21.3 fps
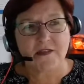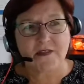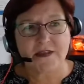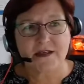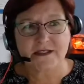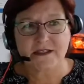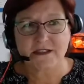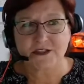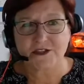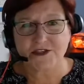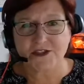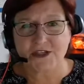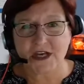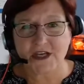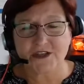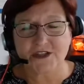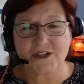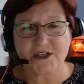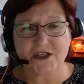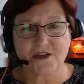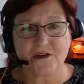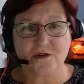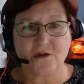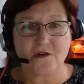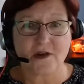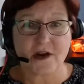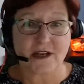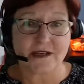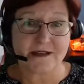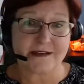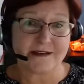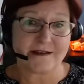the suggestion
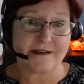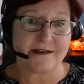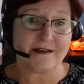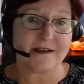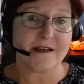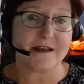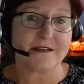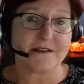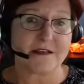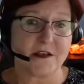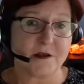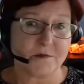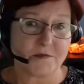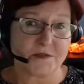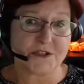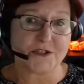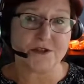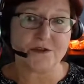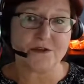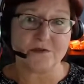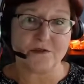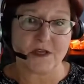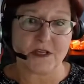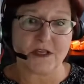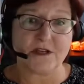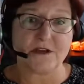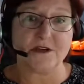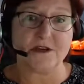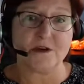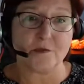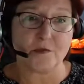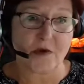or idea has helped you
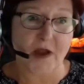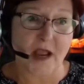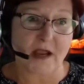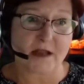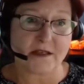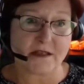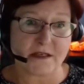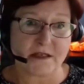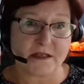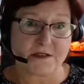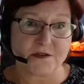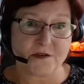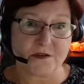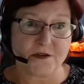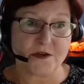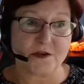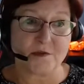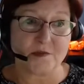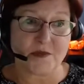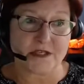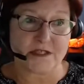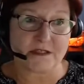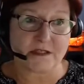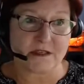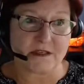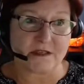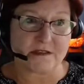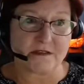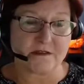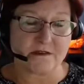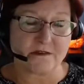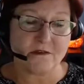in your practice or your
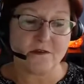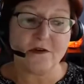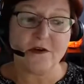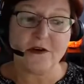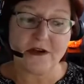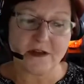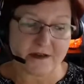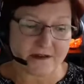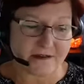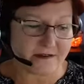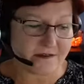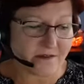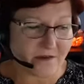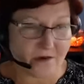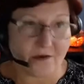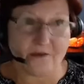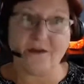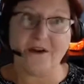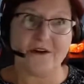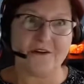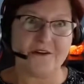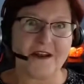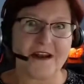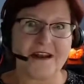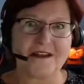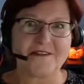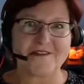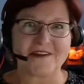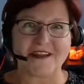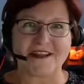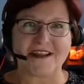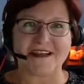business, or in
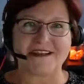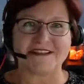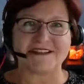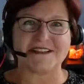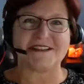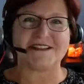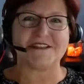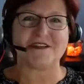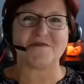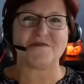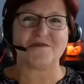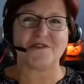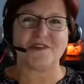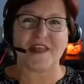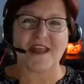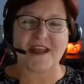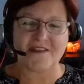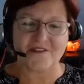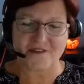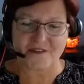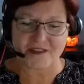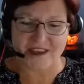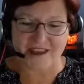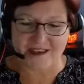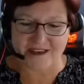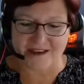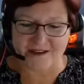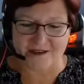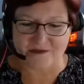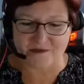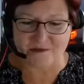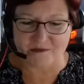any relationship for that
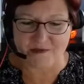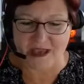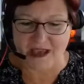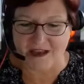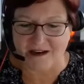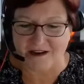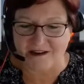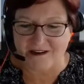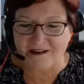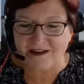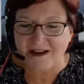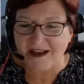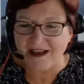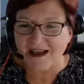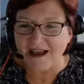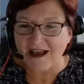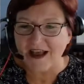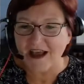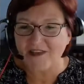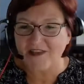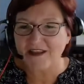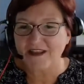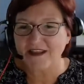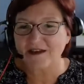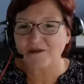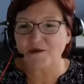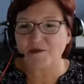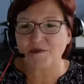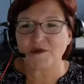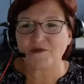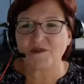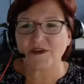matter. I think that
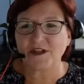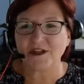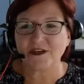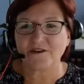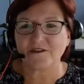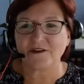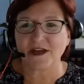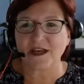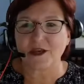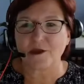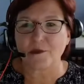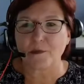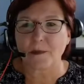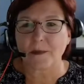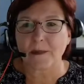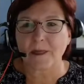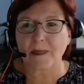would be really great.